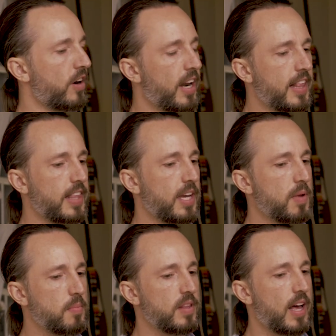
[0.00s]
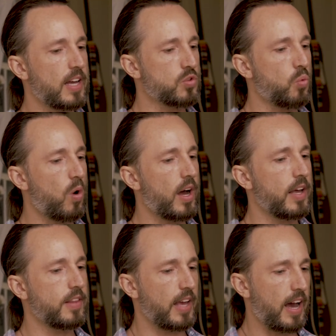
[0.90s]
And I think maybe that's
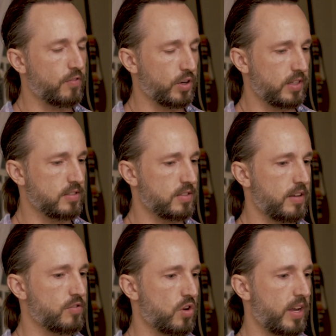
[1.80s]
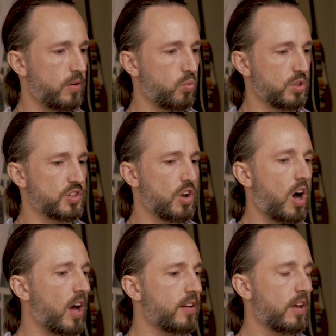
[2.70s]
why the African slave trade was
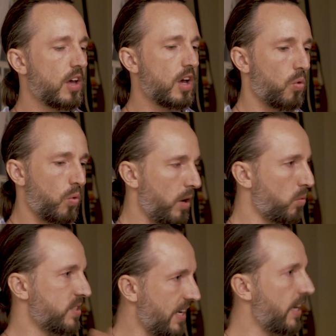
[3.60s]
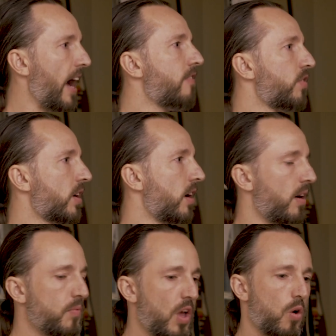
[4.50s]
not, when it was in
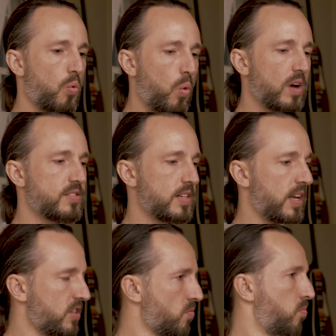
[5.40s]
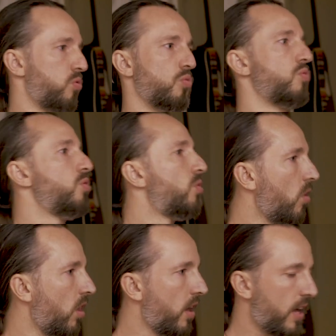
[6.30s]
Africa, wasn't as
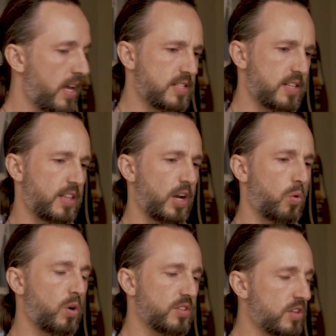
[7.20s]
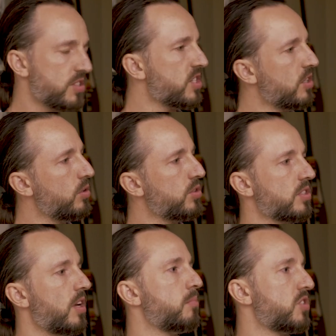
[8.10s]
brutal, is that there was still
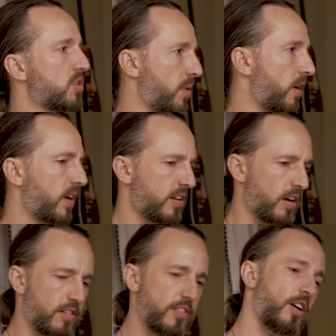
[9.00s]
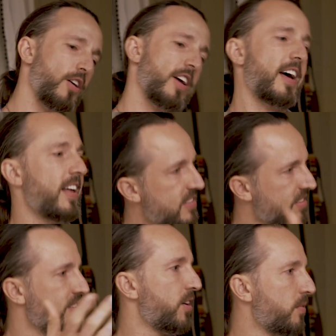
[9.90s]
some spirit of, oh yeah,
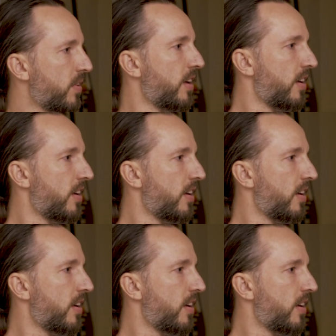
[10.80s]
that's, you know,